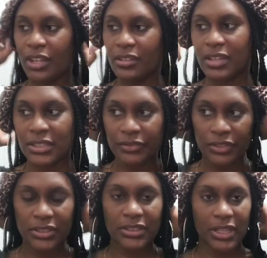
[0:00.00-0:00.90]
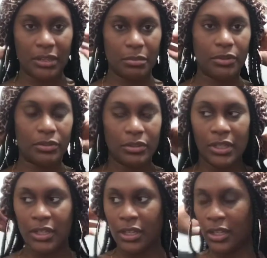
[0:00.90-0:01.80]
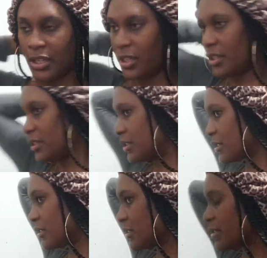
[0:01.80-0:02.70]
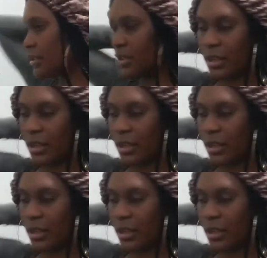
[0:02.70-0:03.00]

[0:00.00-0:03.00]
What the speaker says: It does feel stable. This